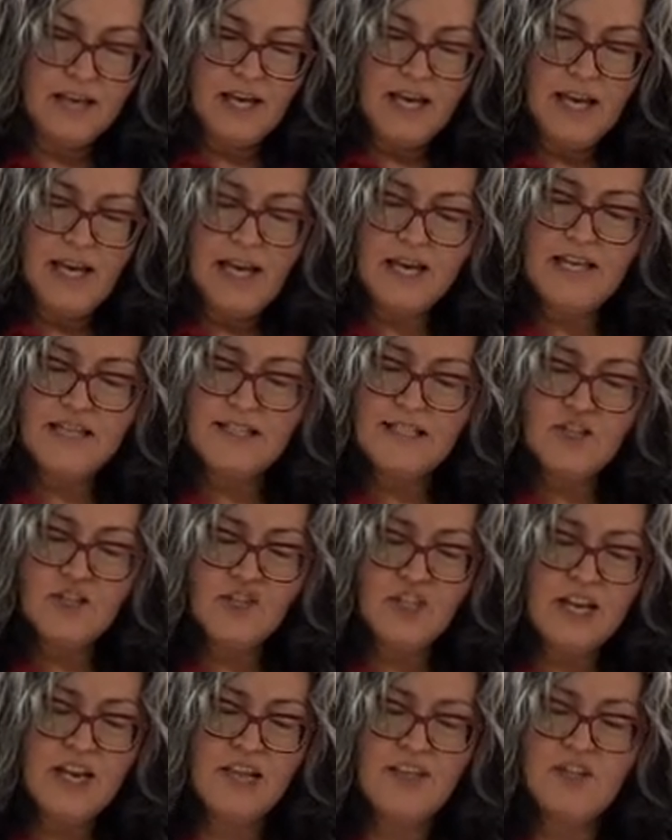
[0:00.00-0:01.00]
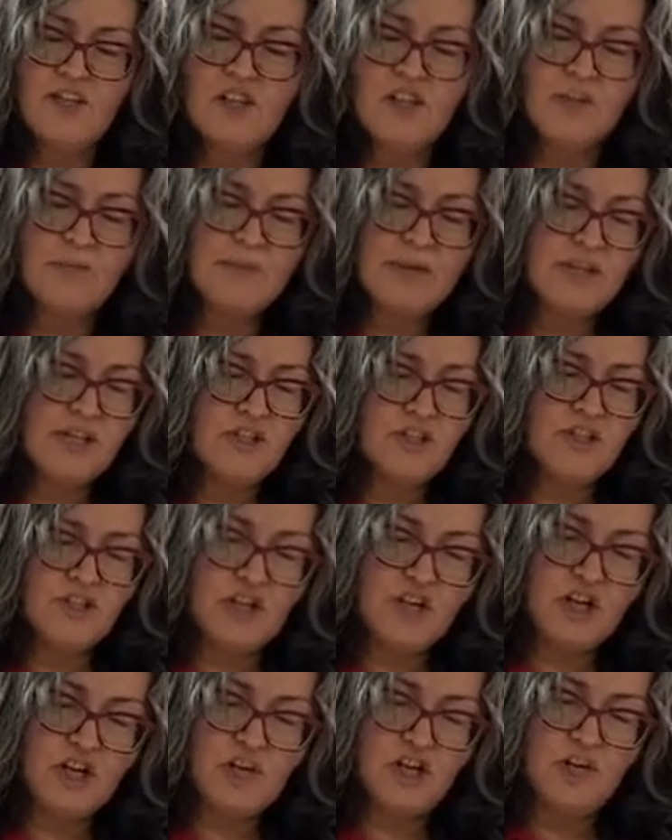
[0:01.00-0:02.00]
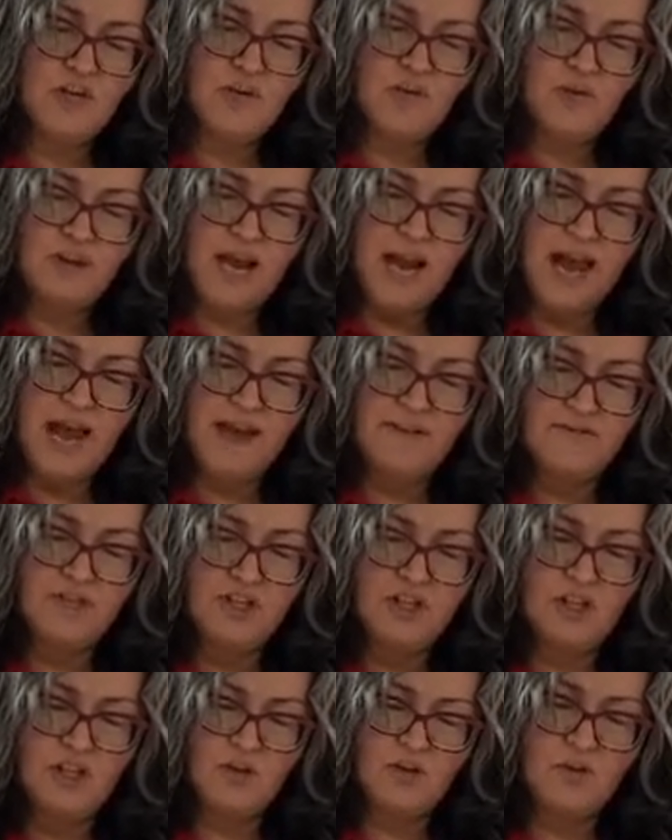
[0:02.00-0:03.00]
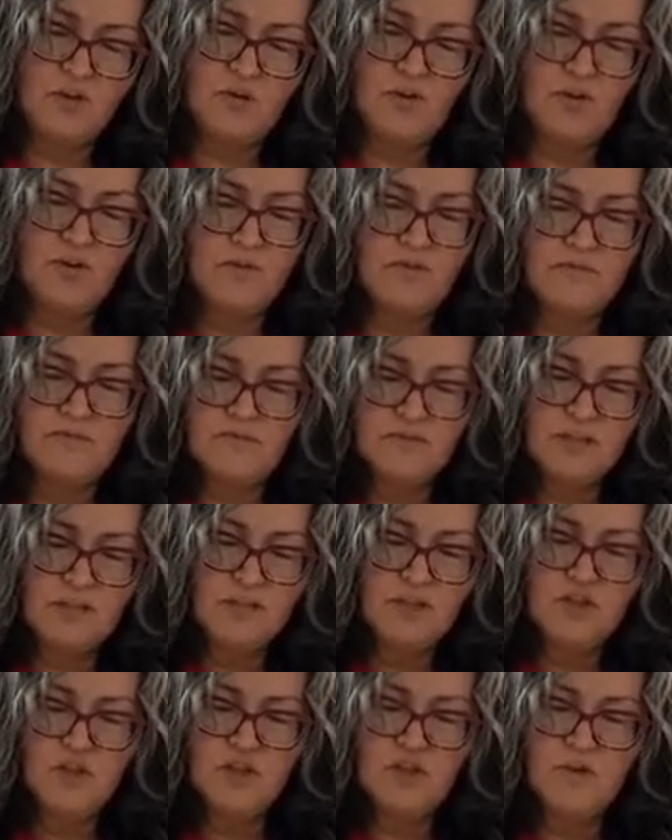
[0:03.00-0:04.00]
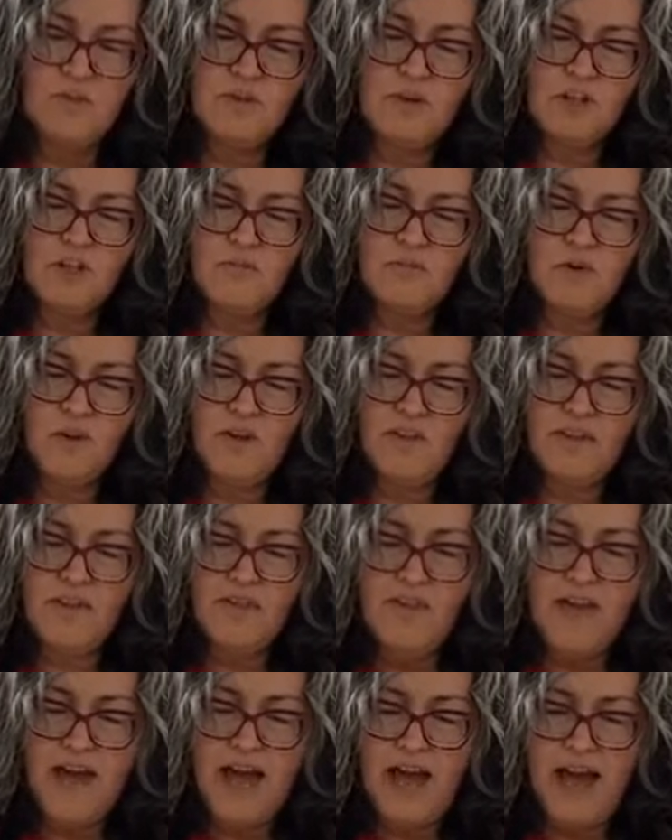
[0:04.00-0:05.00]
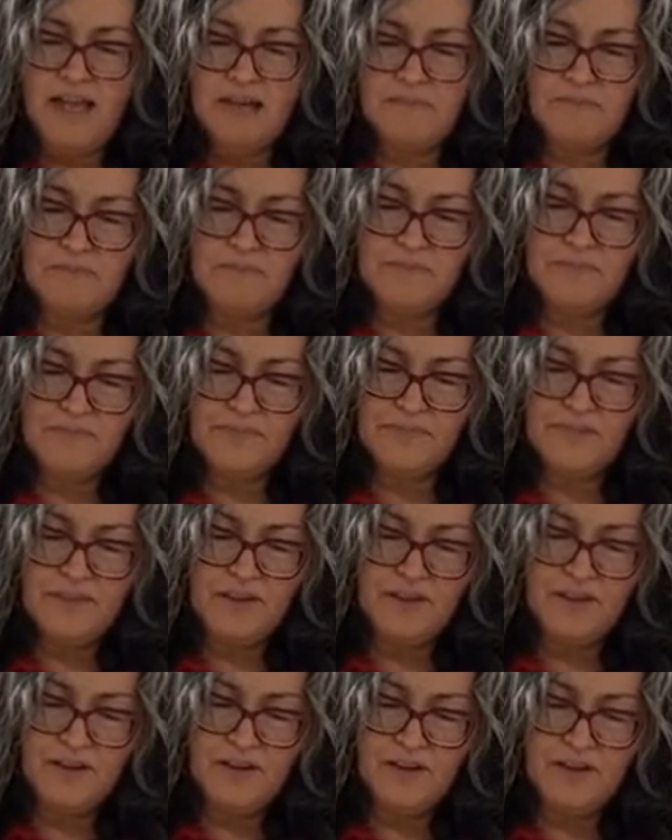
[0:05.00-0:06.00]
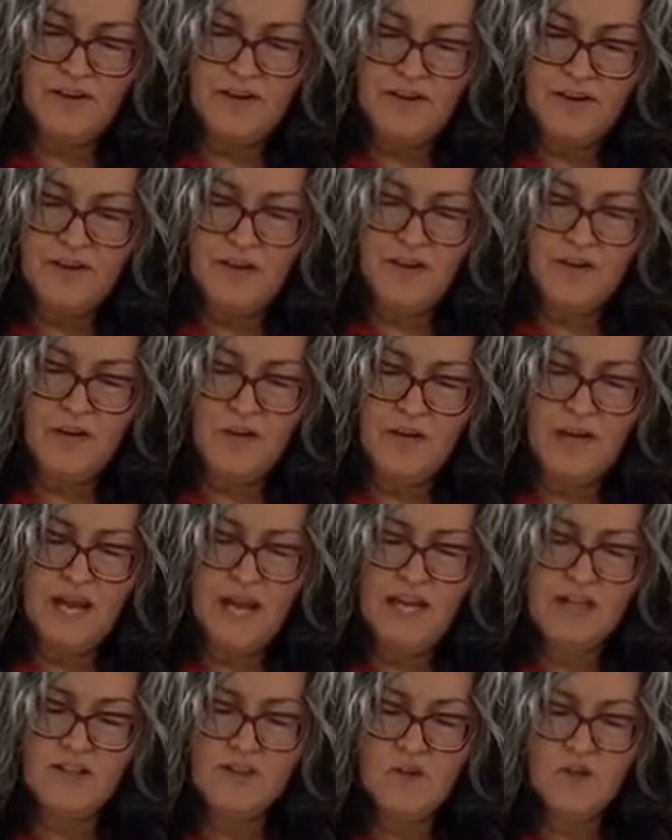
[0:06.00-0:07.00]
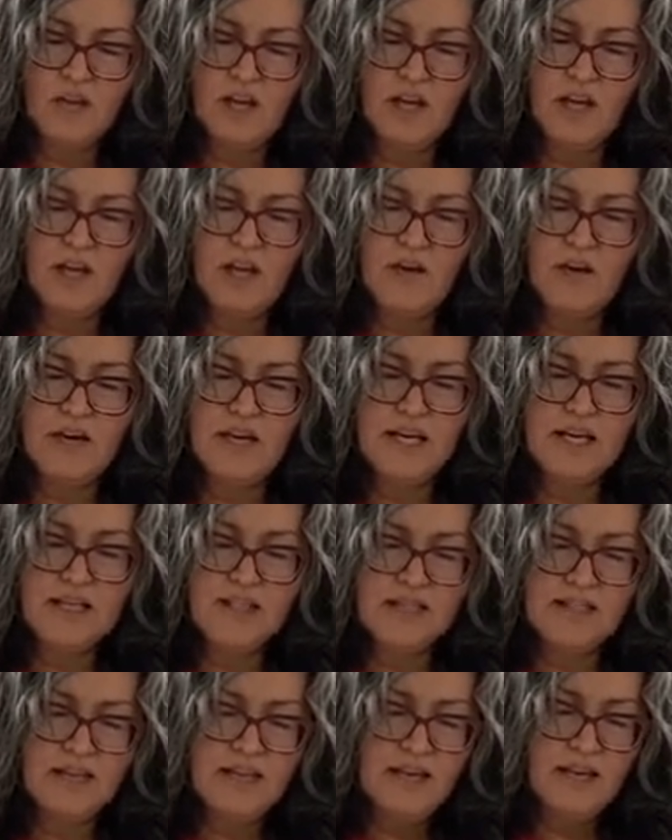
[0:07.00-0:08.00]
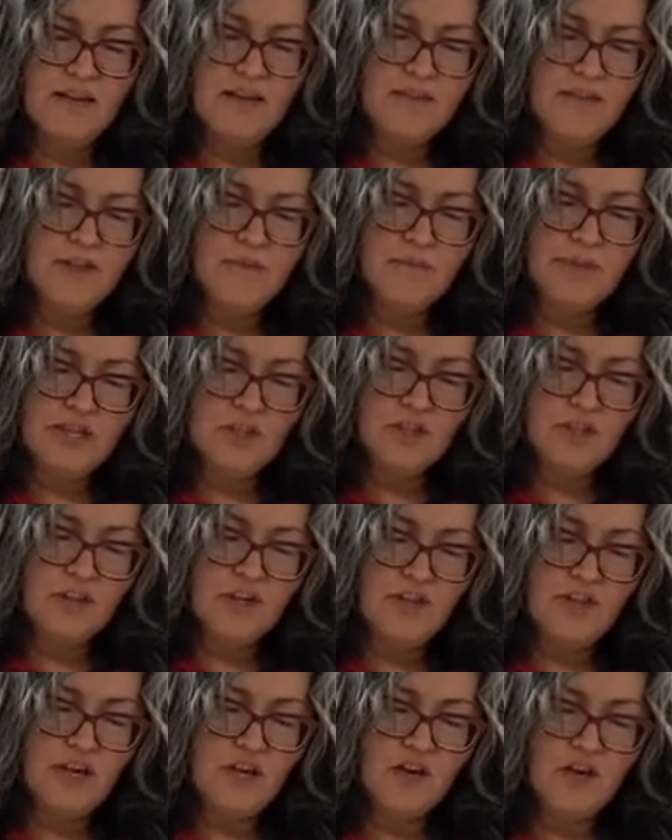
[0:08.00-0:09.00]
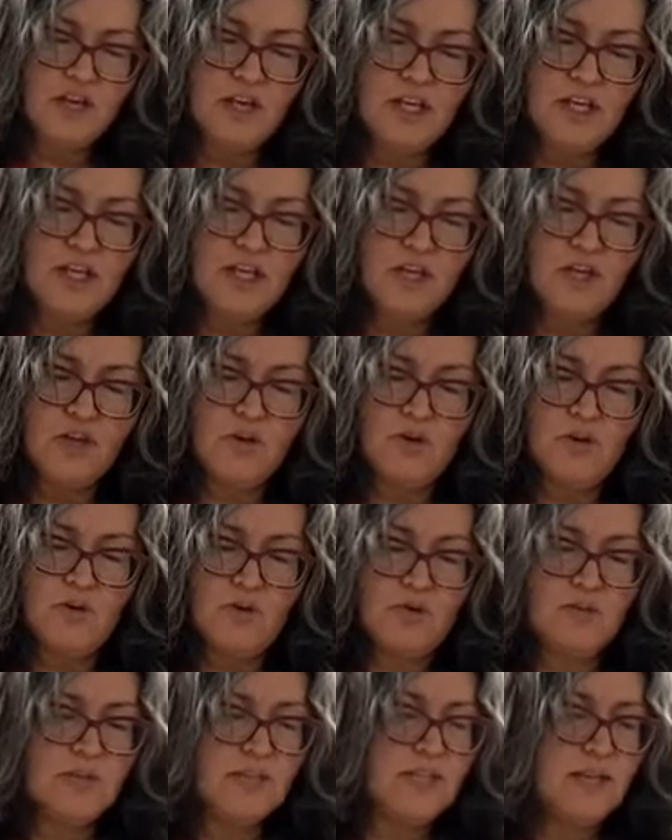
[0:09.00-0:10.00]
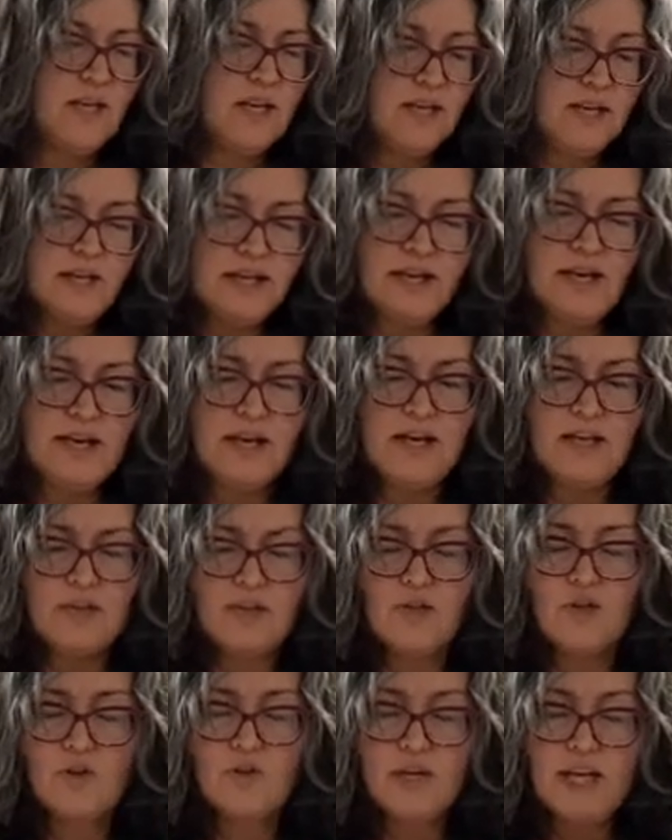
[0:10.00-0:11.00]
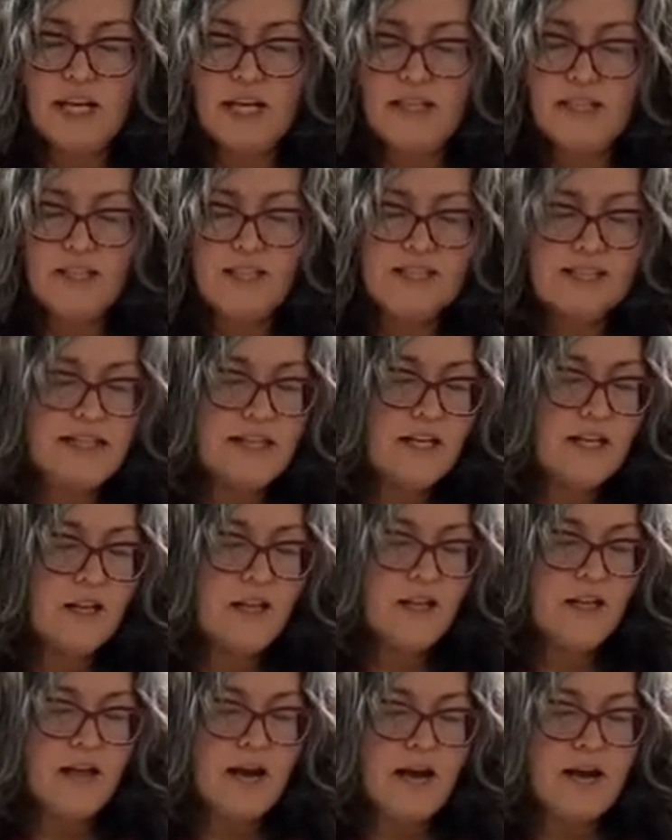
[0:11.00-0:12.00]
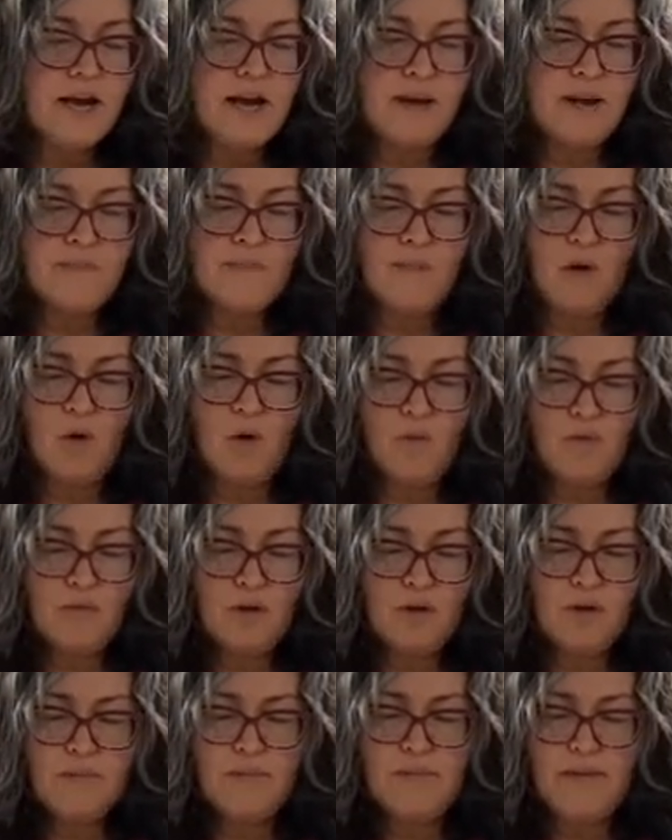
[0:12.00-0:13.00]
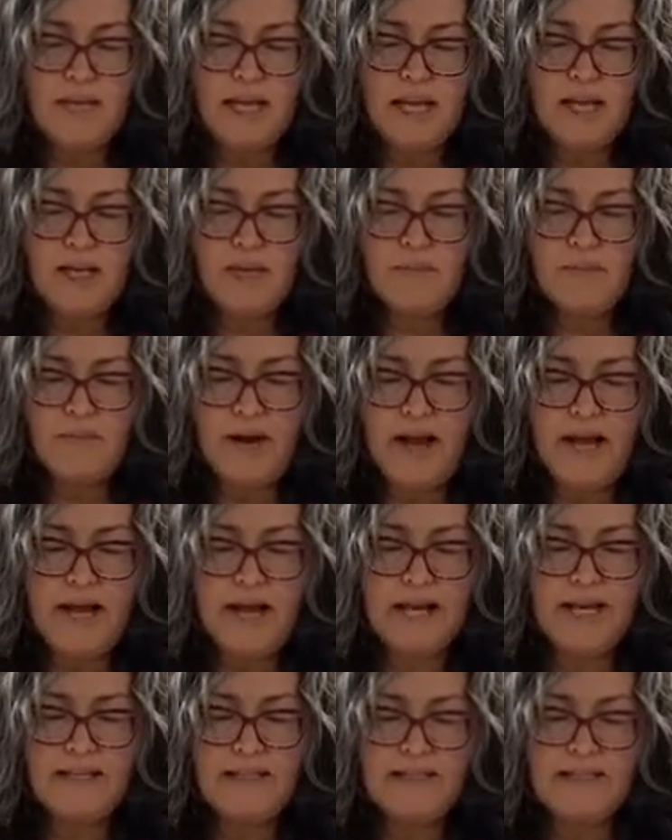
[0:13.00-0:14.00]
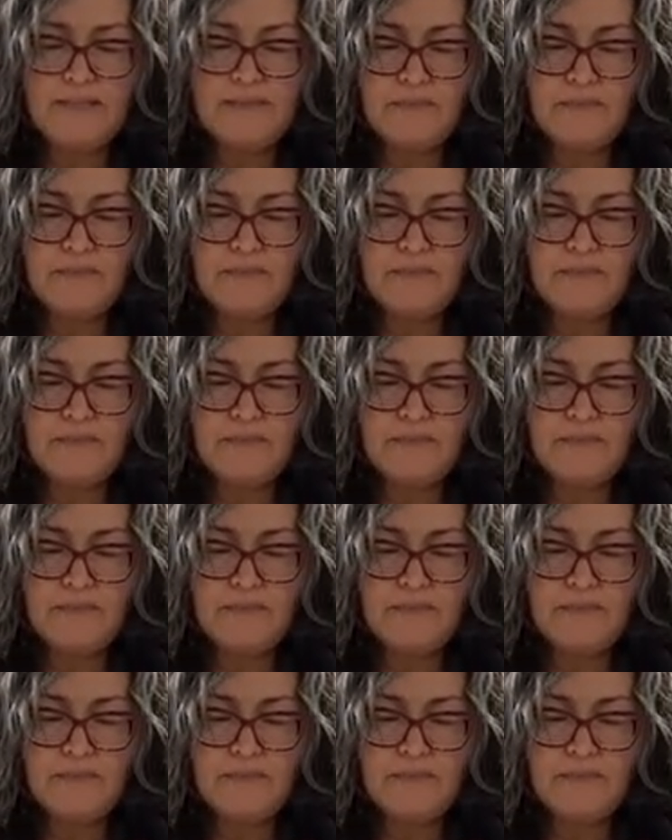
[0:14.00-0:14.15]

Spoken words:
And it's a gentle mixture. You don't have to do much more than that. Okay, so here is the mixture that you're going to use to create these little oatmeal banana bites.